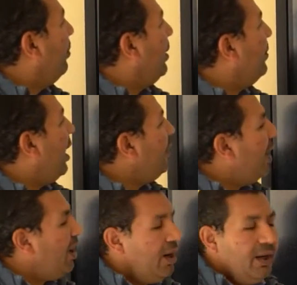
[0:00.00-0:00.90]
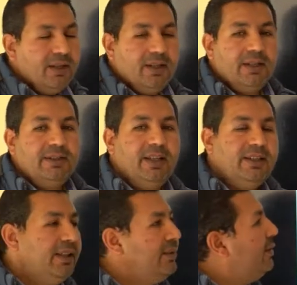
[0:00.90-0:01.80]
my brother
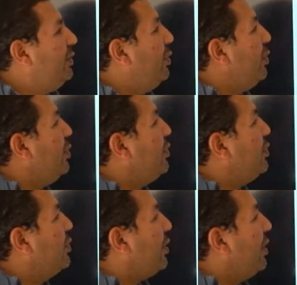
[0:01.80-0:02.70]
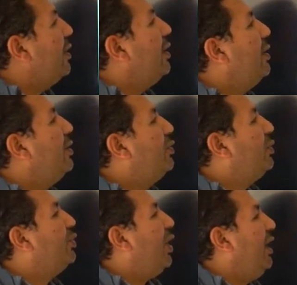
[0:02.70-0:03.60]
didn't use
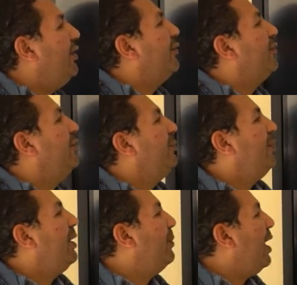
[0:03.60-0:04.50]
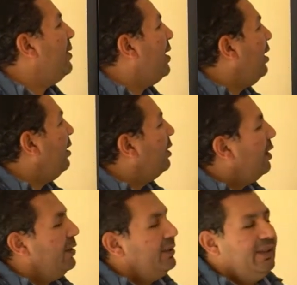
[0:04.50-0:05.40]
to drive. My
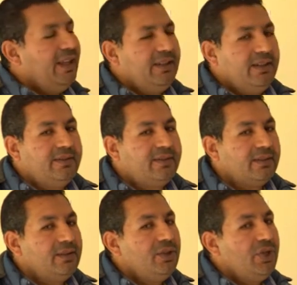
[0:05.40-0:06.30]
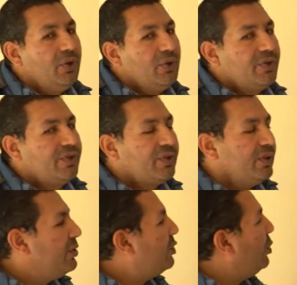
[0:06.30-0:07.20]
brother didn't use
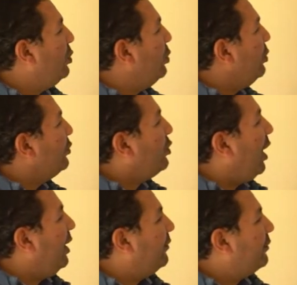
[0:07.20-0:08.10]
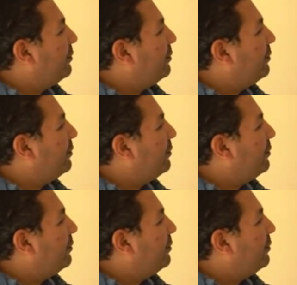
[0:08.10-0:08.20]
to drive.